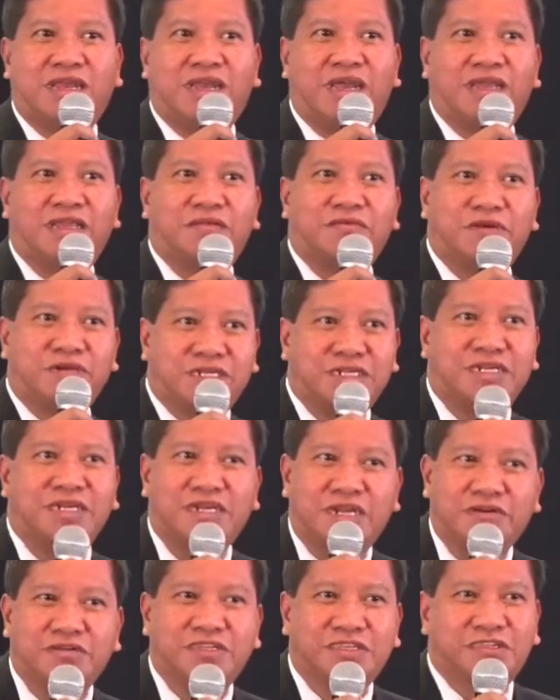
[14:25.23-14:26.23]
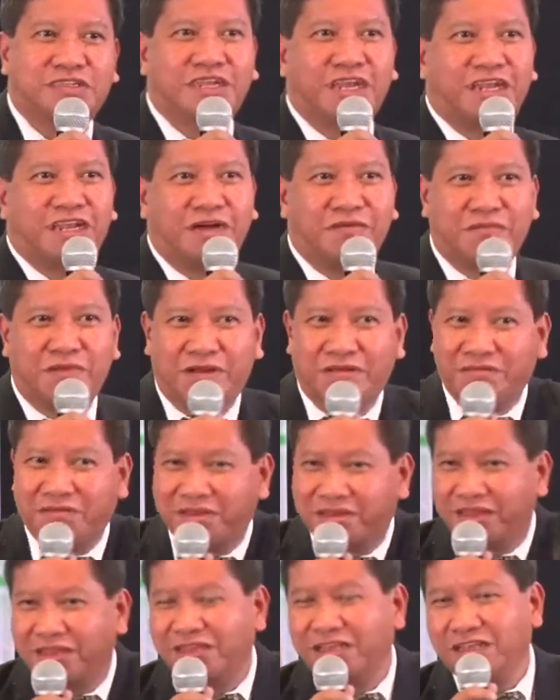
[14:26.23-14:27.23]
And we're going to scale up.
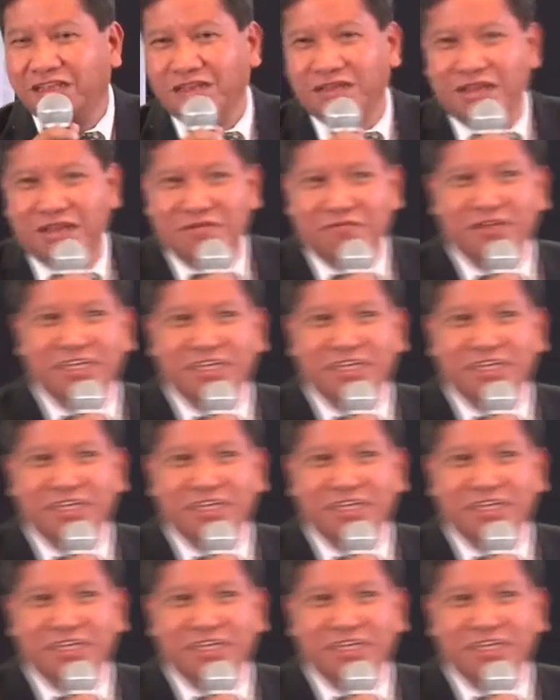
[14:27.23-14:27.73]
And I think